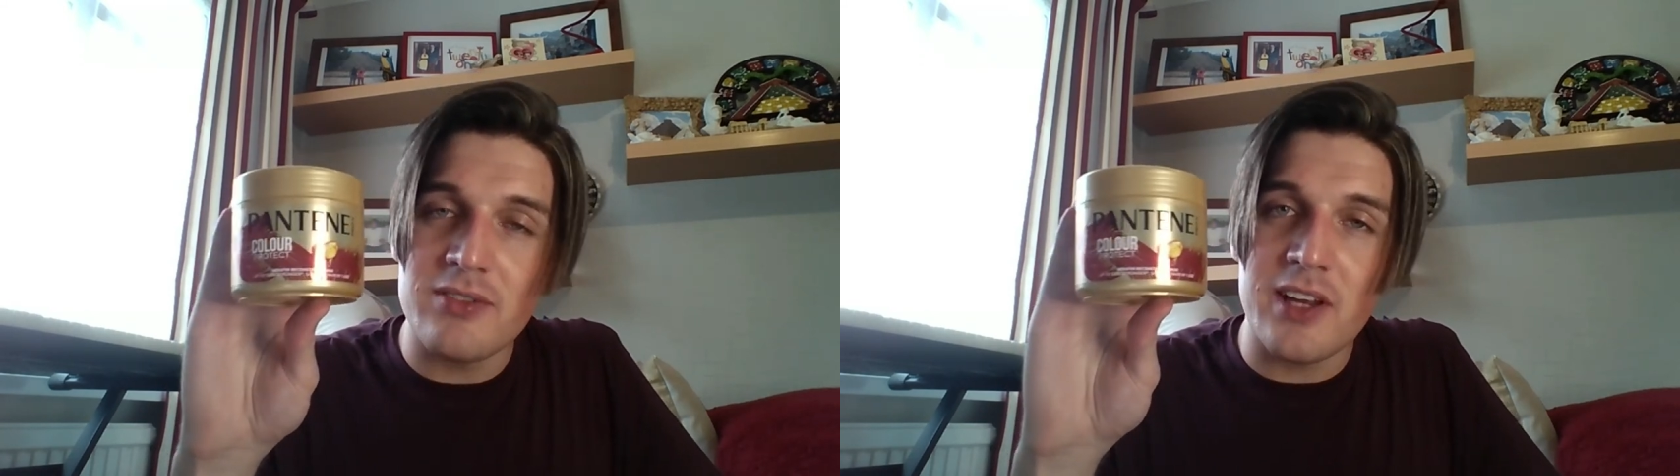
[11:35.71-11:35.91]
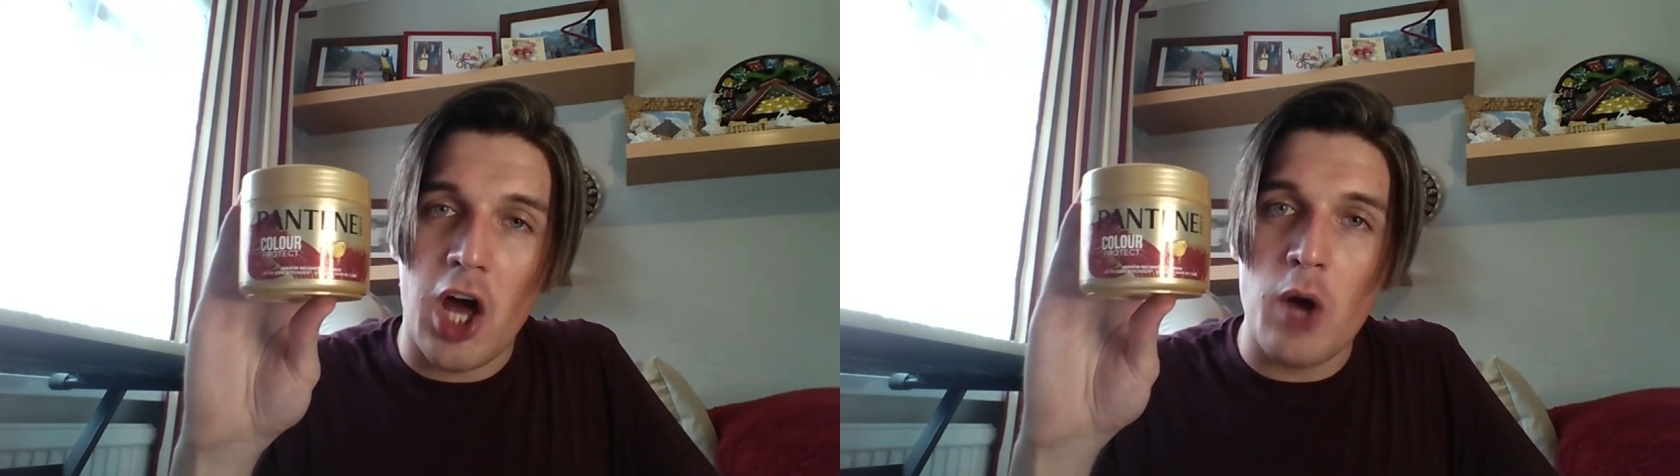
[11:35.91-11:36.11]

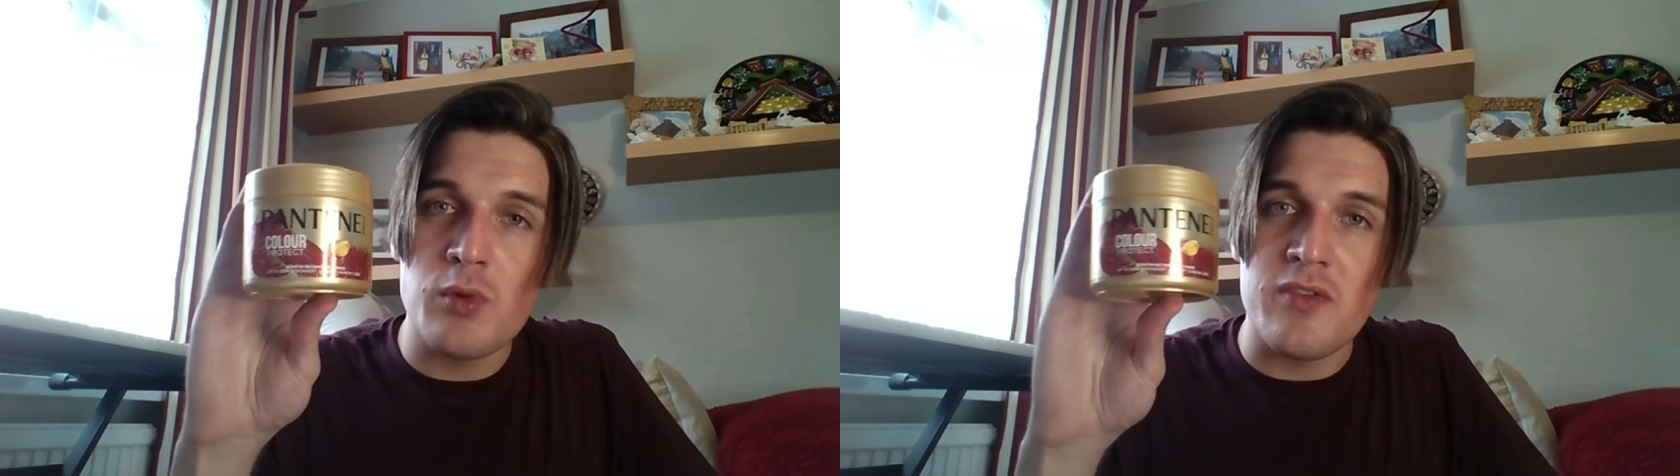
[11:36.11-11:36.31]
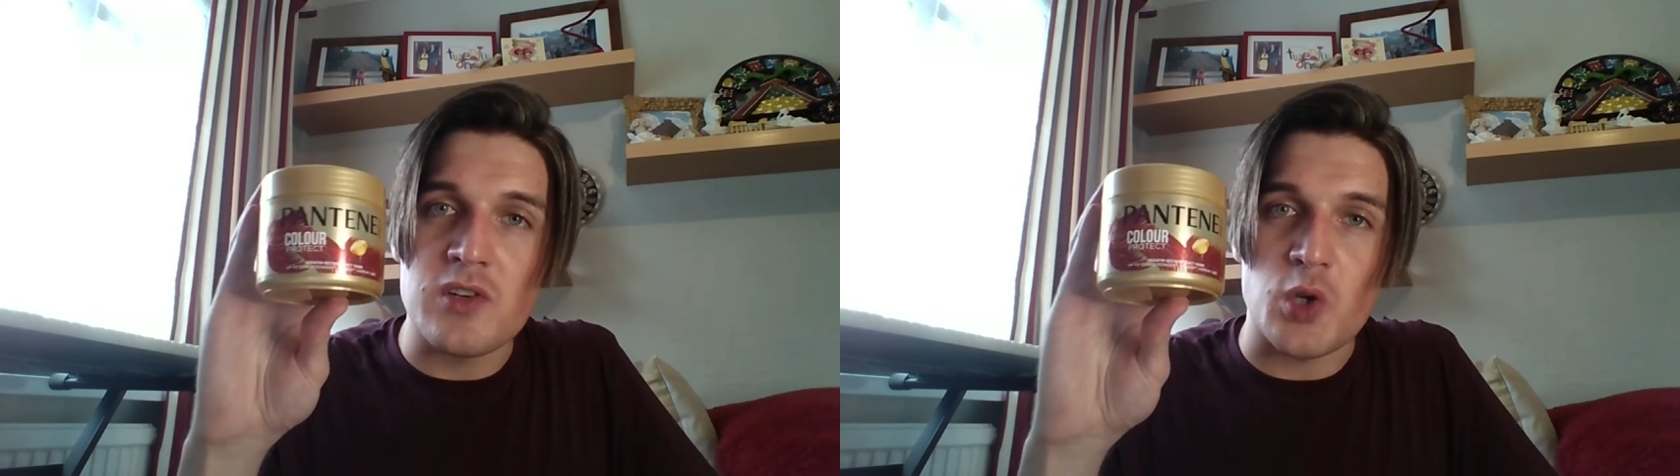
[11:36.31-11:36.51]
really hope
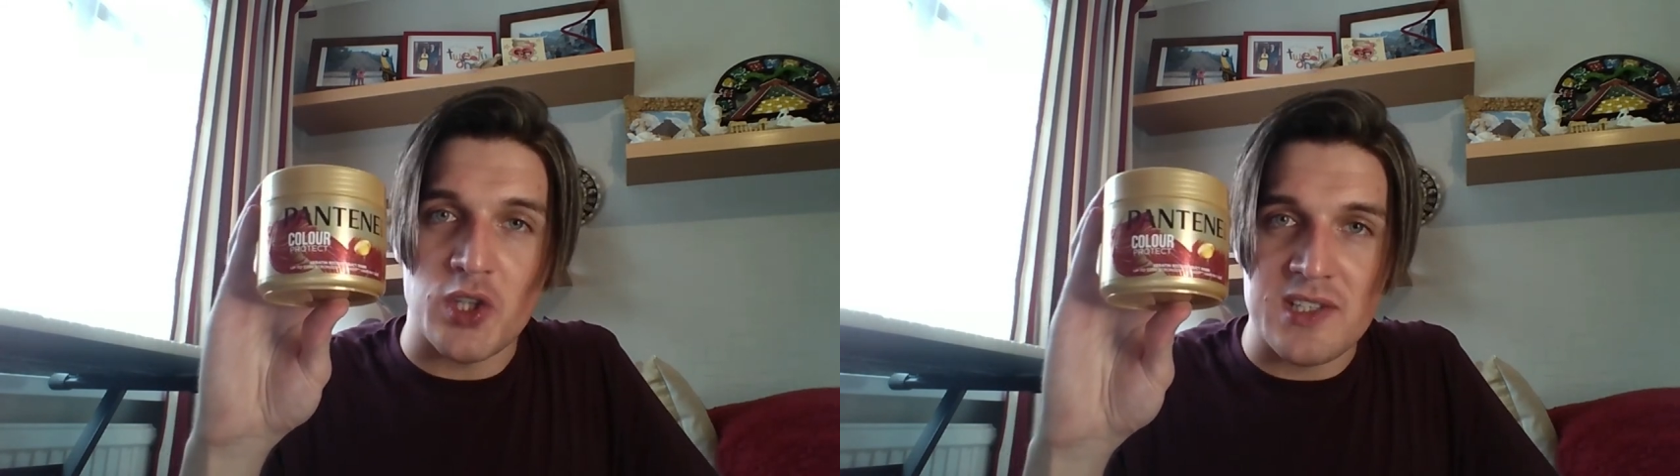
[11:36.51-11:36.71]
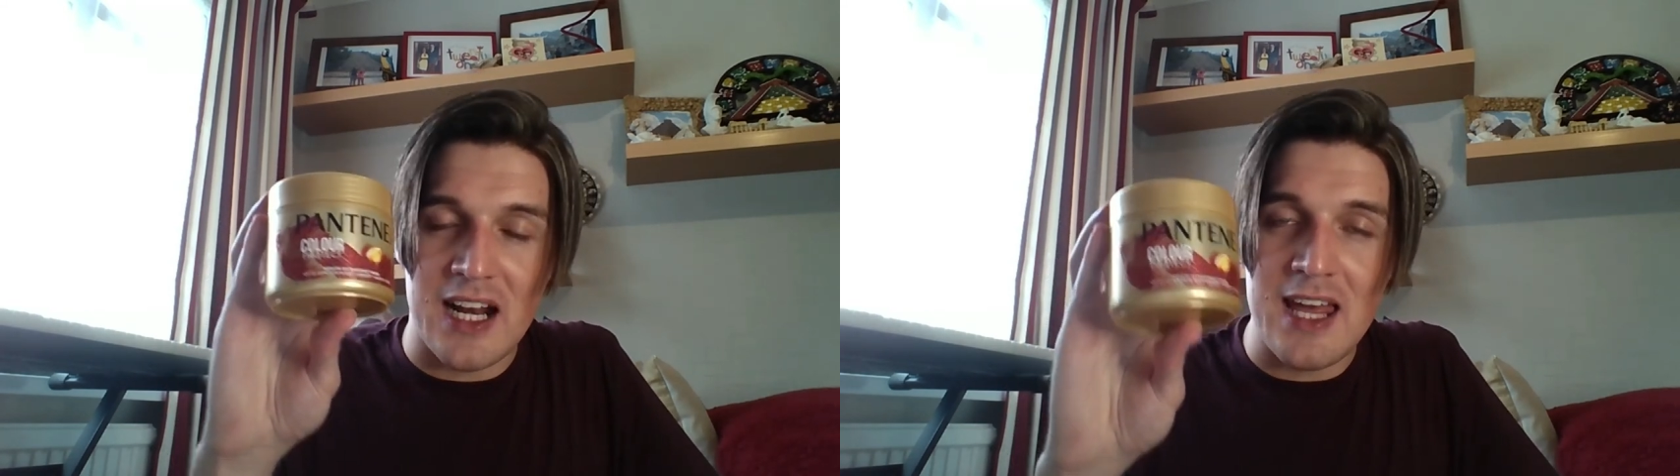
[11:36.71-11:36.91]
you've enjoyed
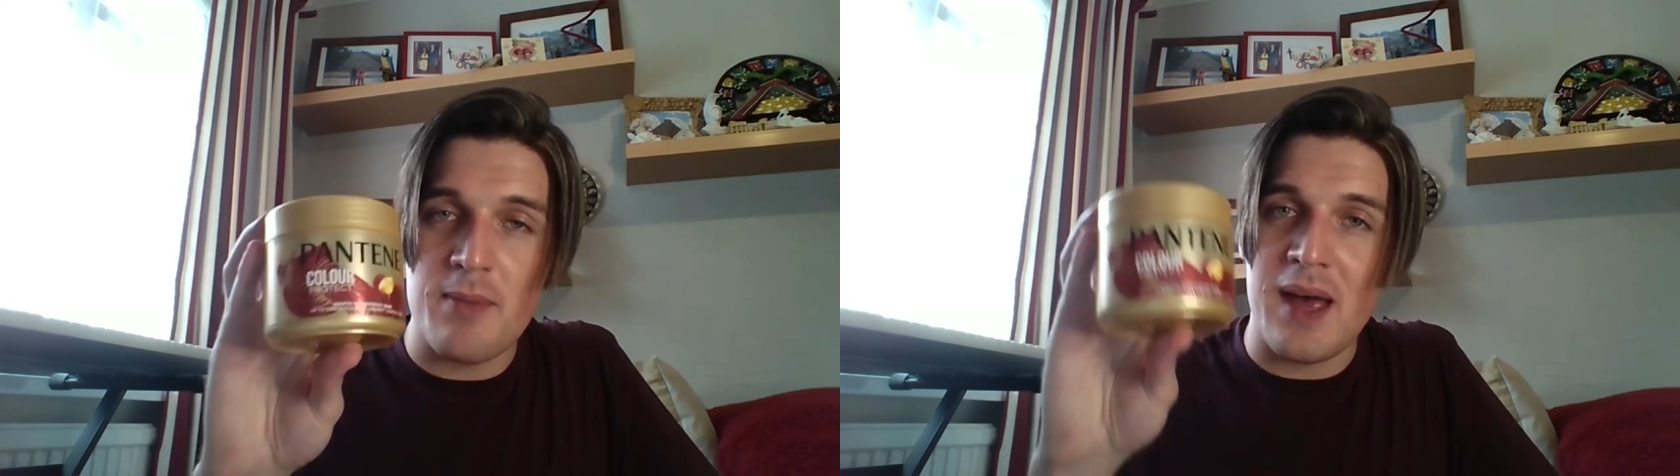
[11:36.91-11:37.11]
this clip.